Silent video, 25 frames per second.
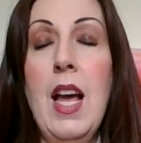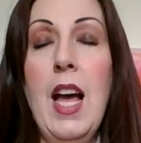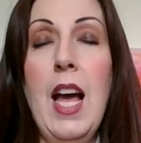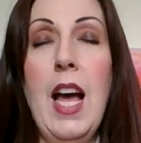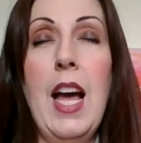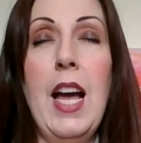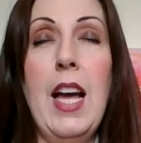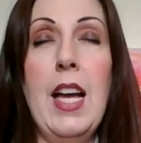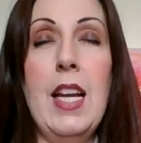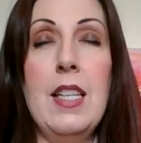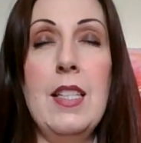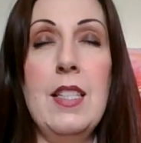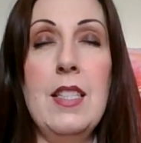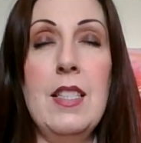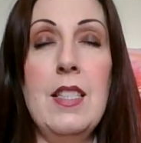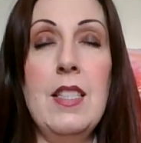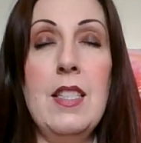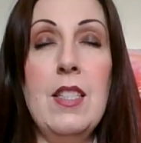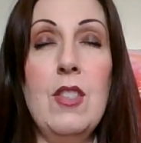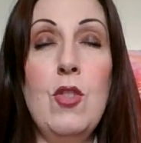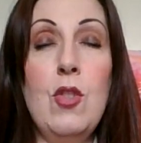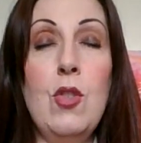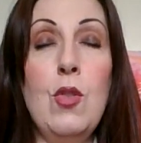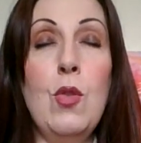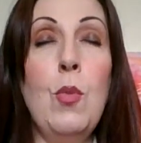and
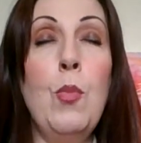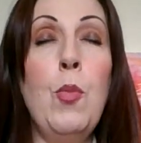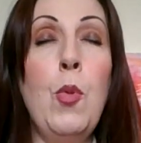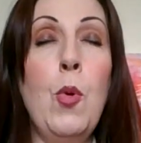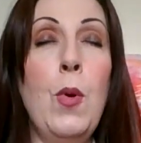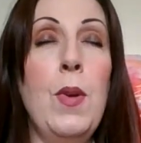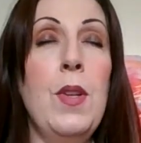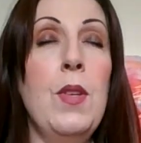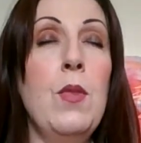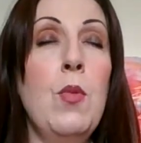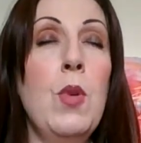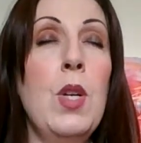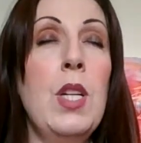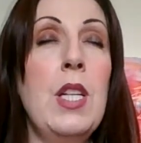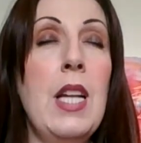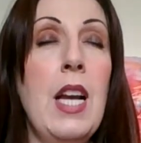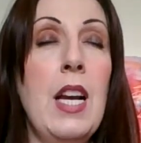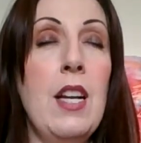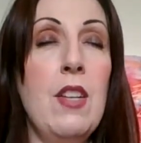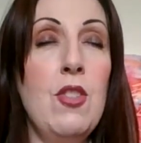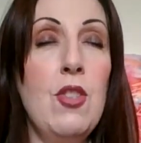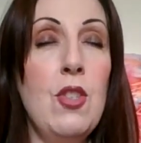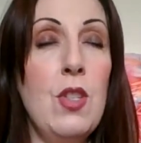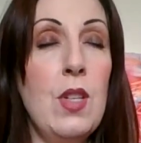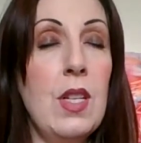to a point where
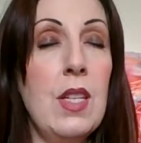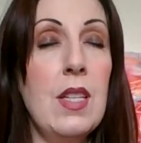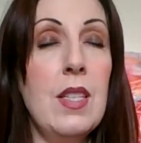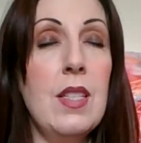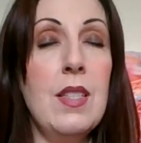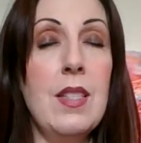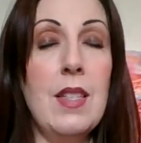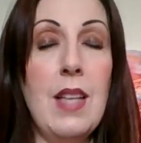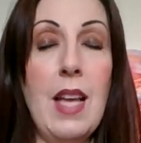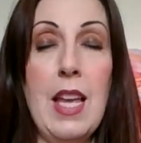now she is